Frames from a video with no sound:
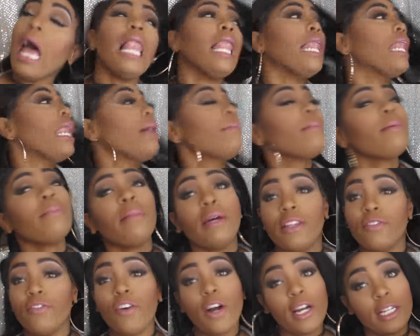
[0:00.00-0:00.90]
Let me
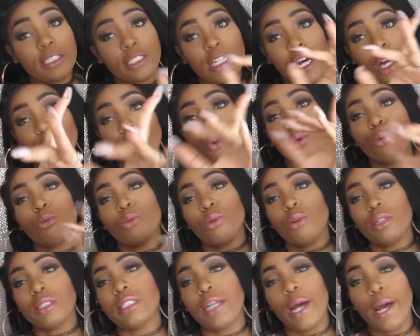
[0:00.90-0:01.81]
motherfucking tell you who
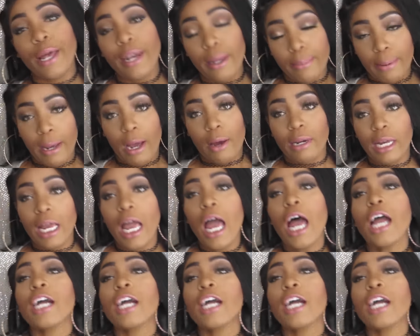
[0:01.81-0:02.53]
thought something about it.